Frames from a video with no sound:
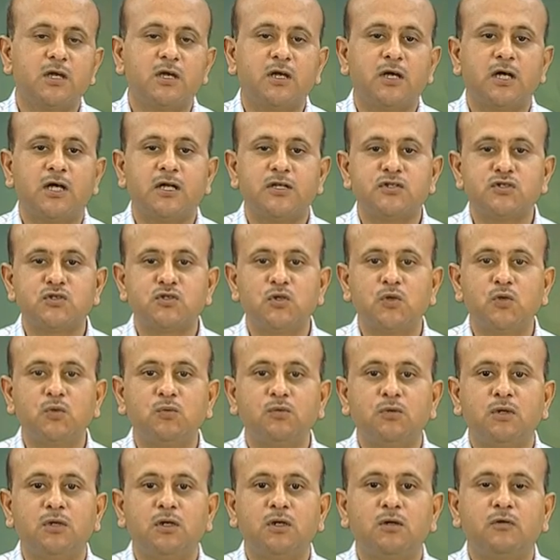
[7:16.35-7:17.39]
And
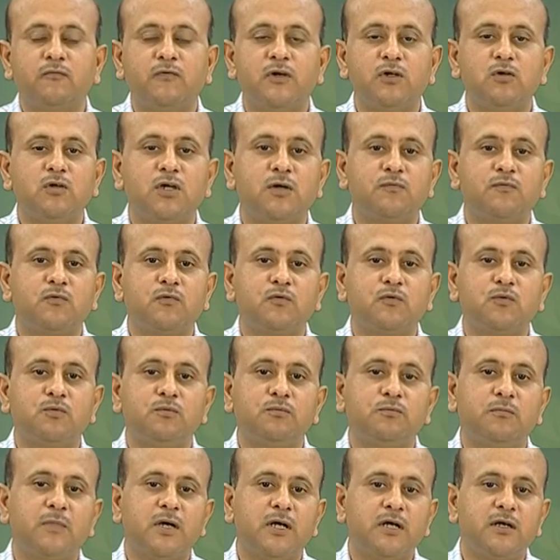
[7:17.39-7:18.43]
so, when you have to
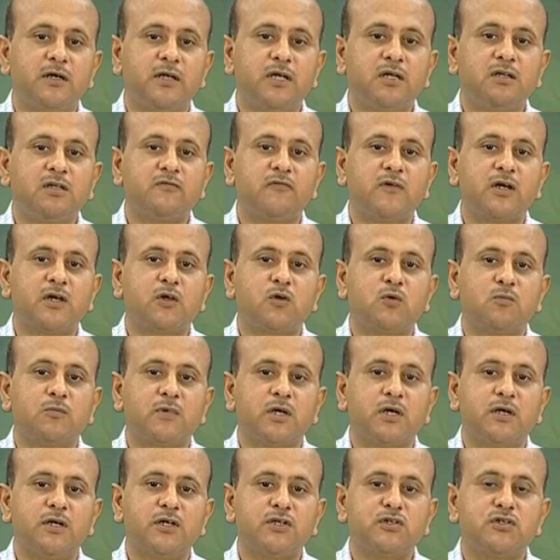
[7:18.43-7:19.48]
maintain the vacuum
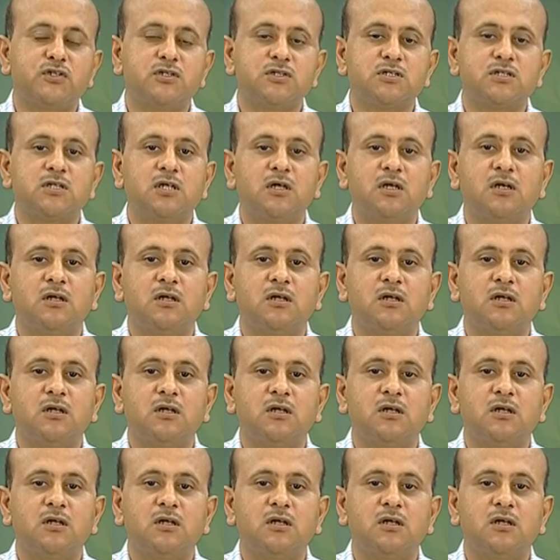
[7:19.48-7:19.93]
conditions,